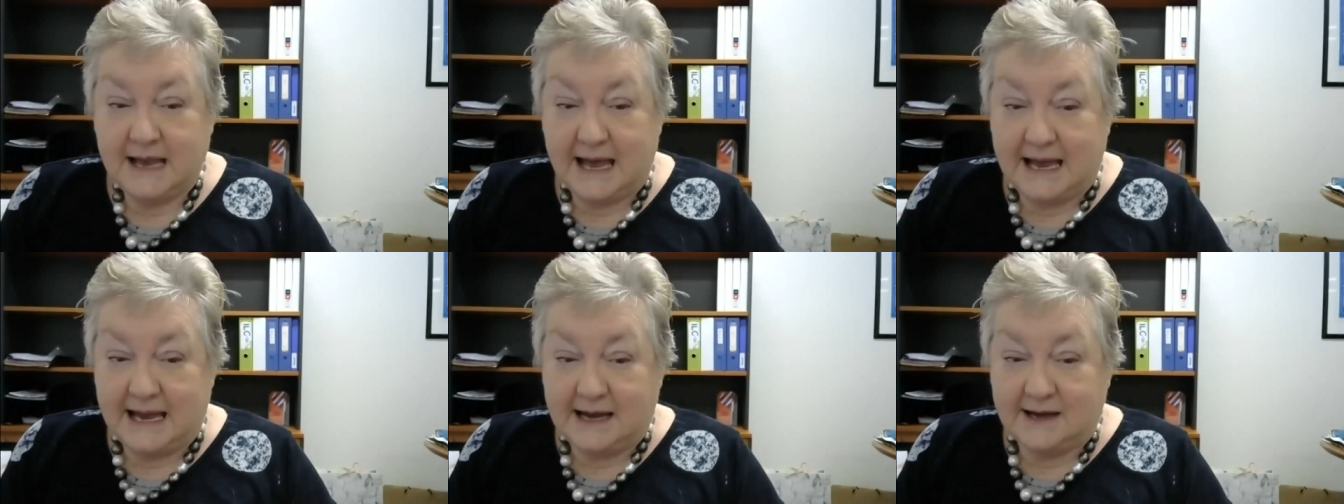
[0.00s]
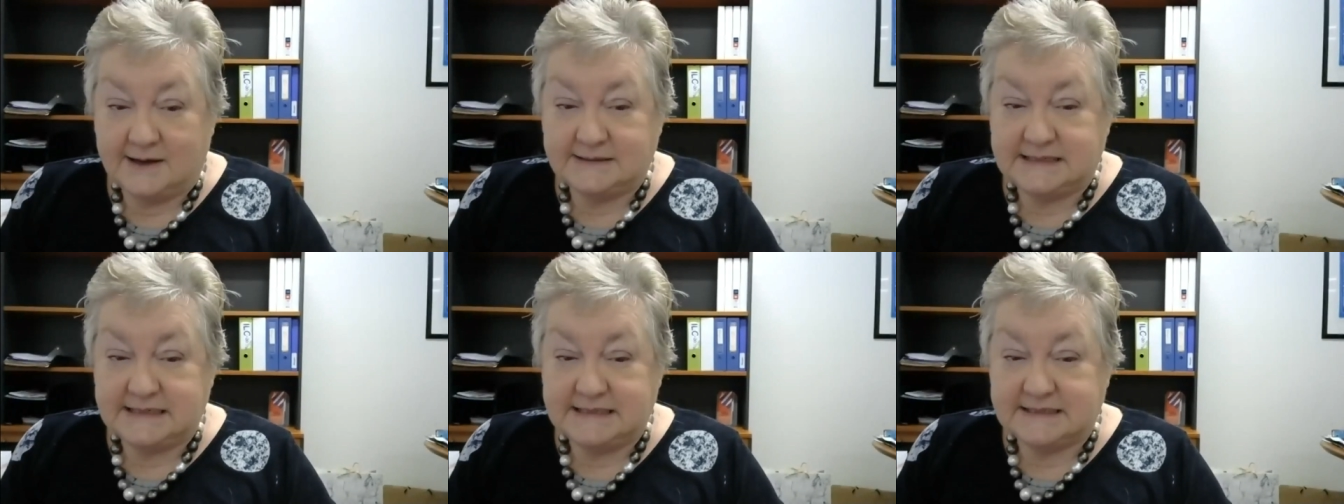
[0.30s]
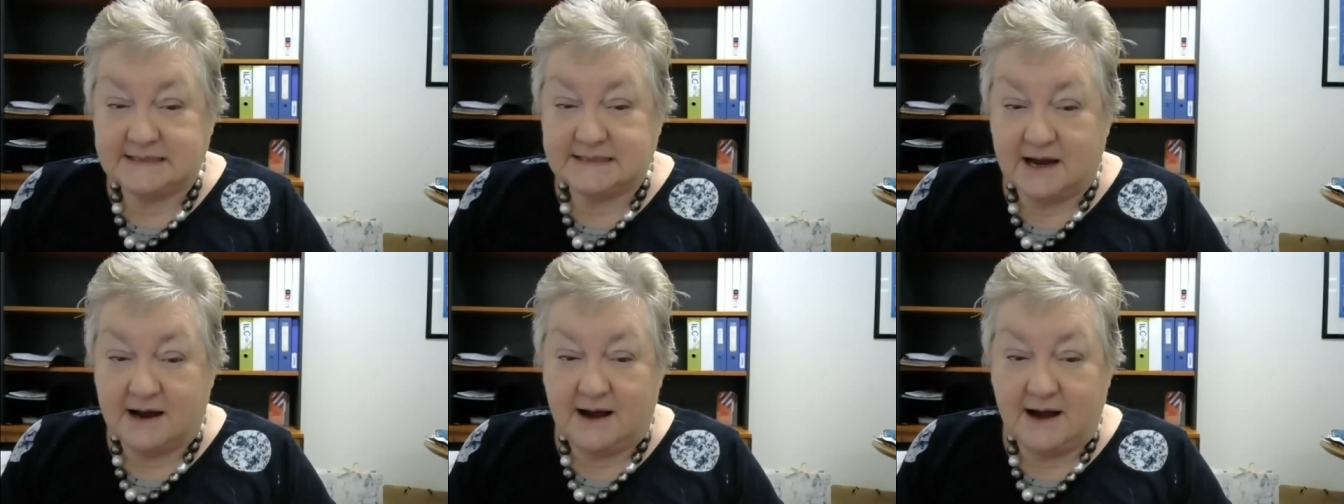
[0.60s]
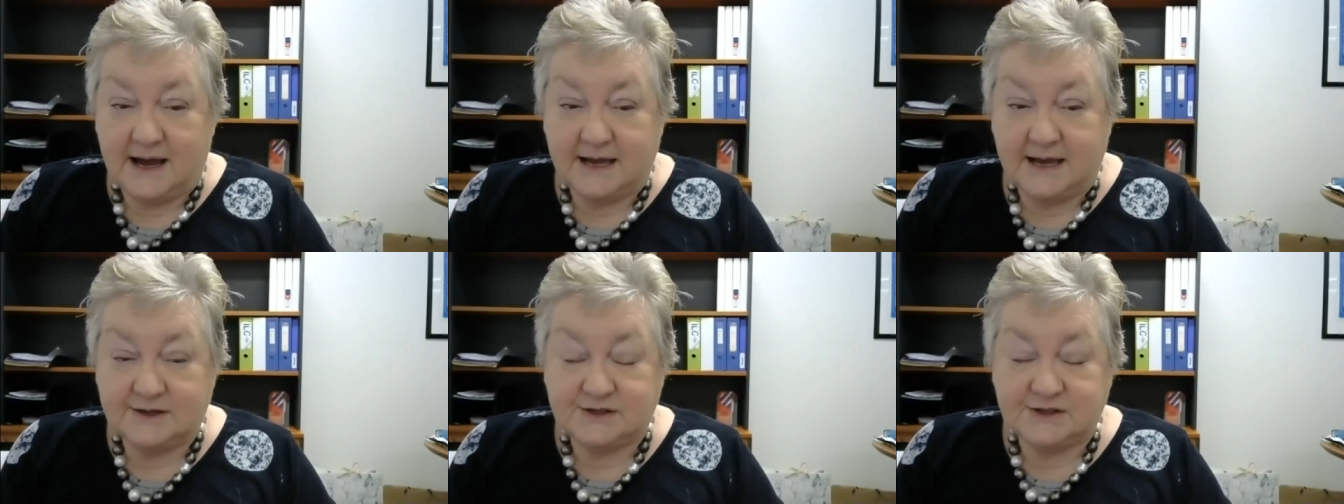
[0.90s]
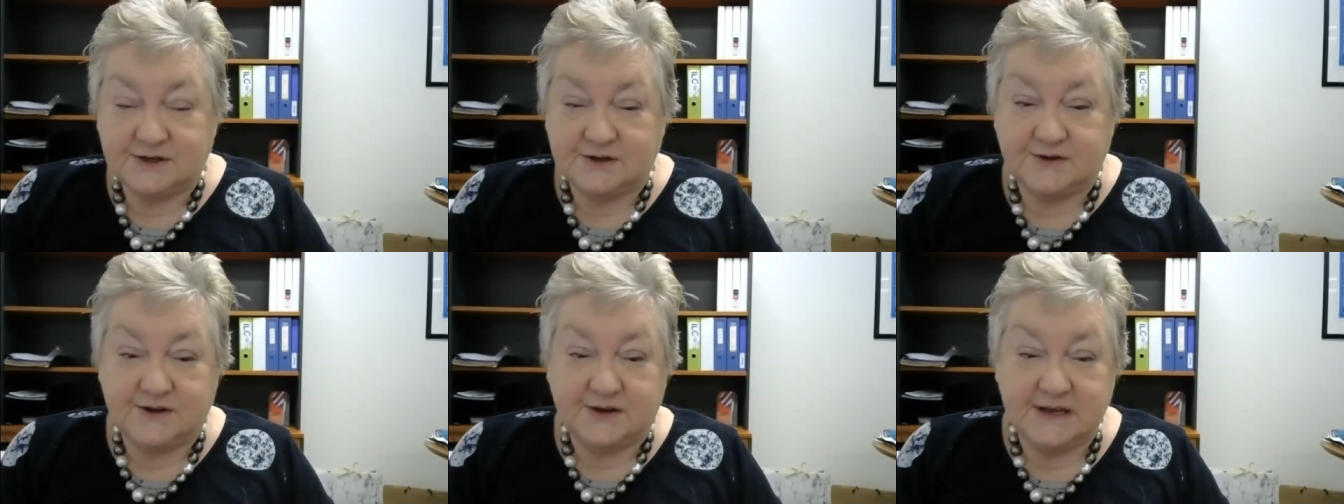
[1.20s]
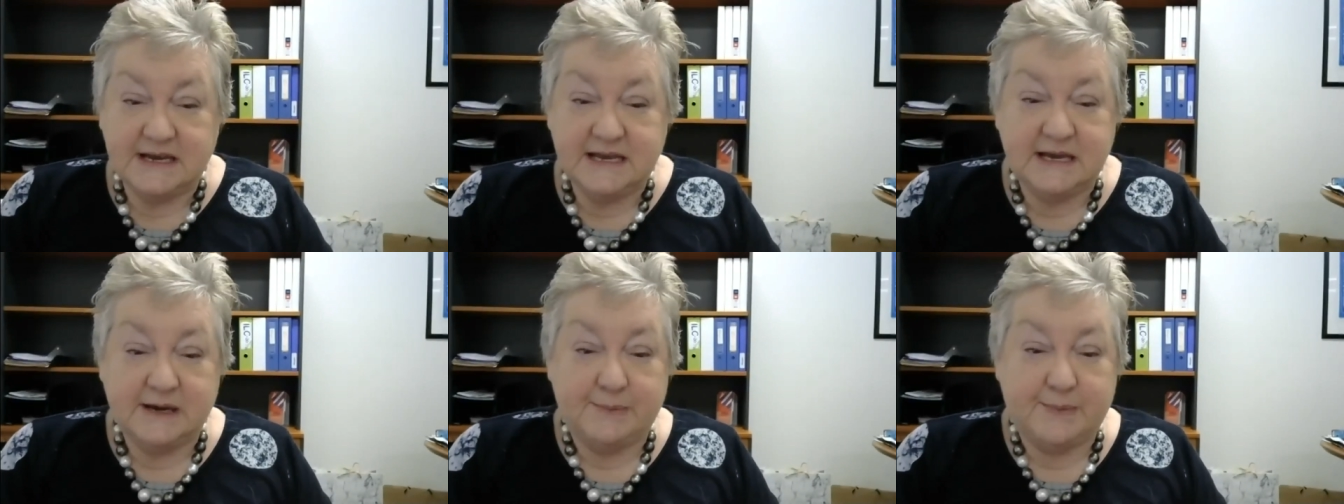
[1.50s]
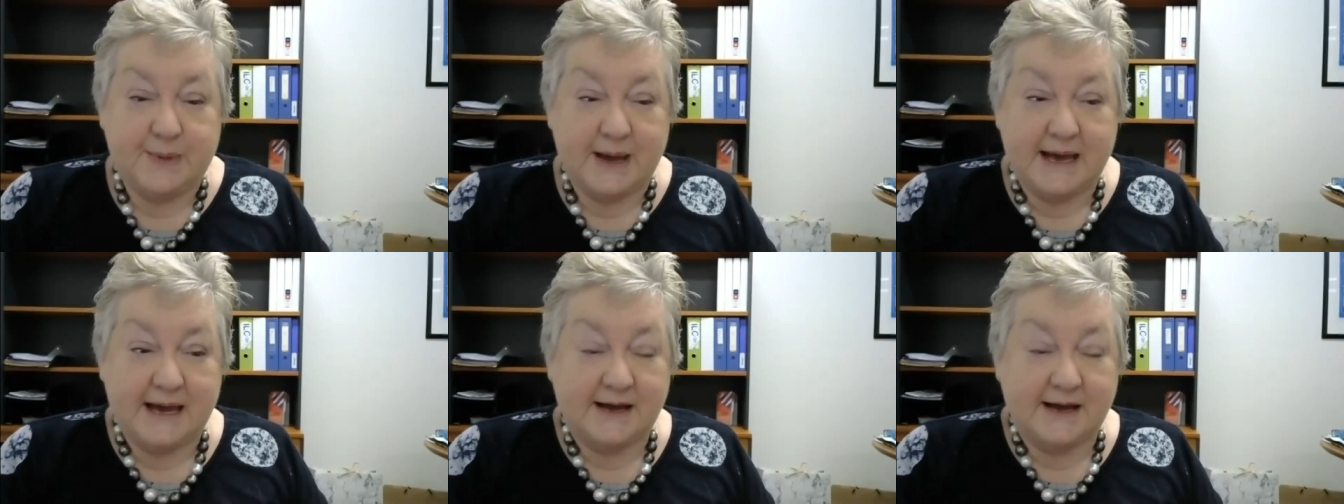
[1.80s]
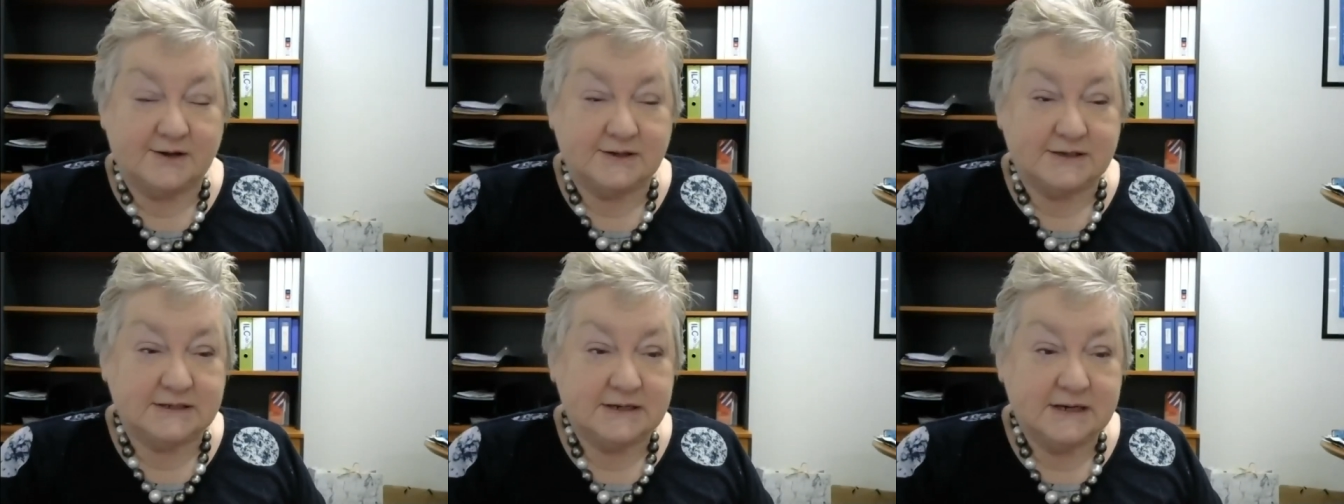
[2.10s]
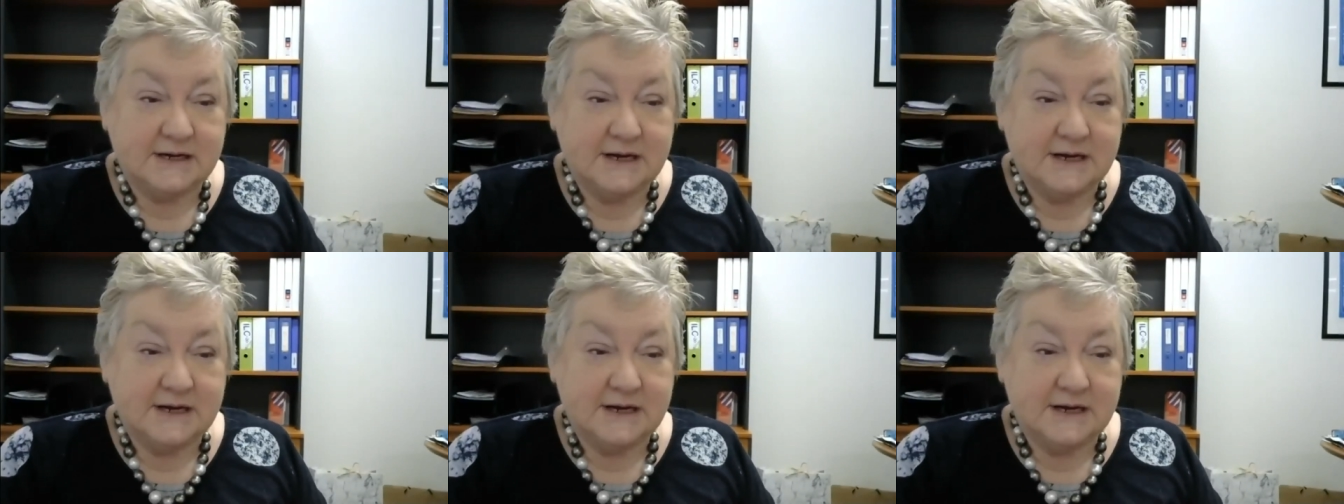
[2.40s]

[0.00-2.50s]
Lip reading: our desire to think about